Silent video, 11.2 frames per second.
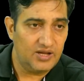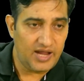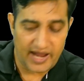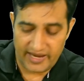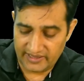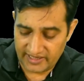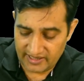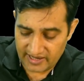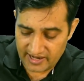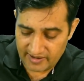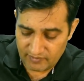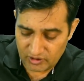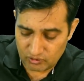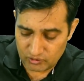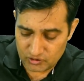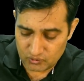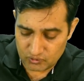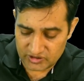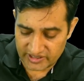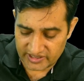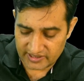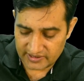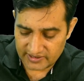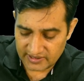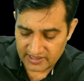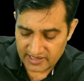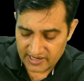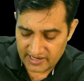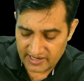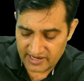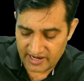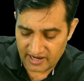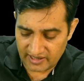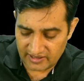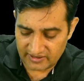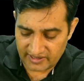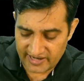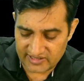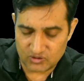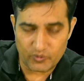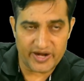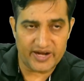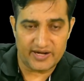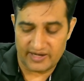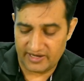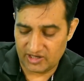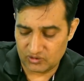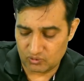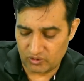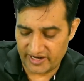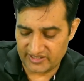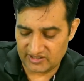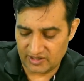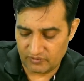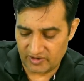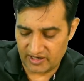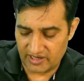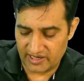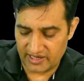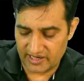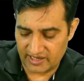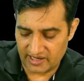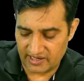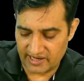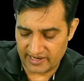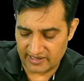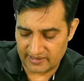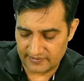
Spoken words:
and then able to use it in an unauthorized way. It is called as silver ticket attack.